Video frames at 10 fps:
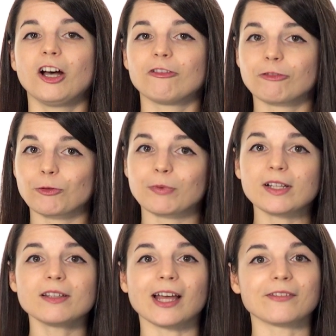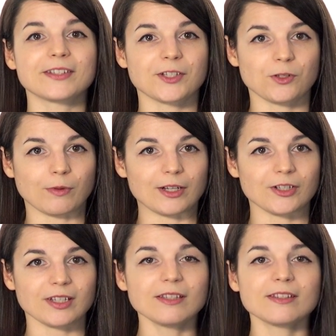For real-life
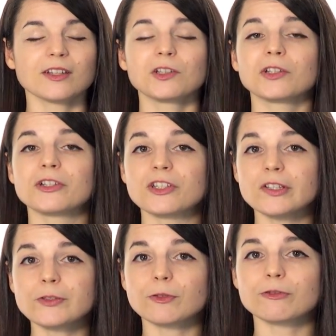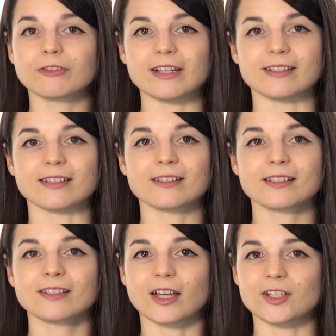situations, learn useful phrases
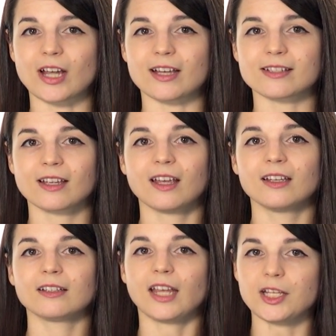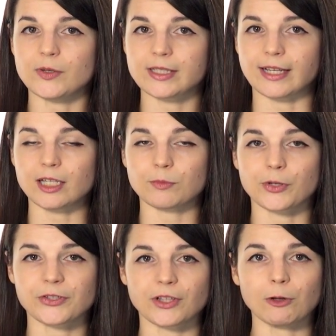such as, "Can you say it more
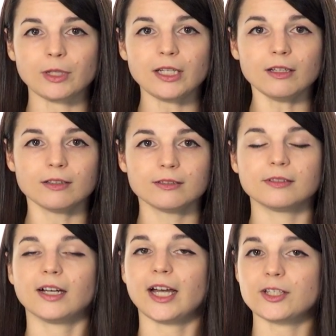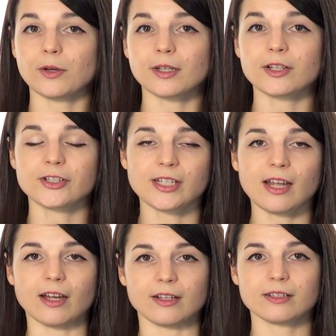slowly? I don't
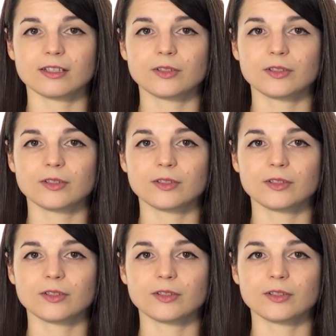understand."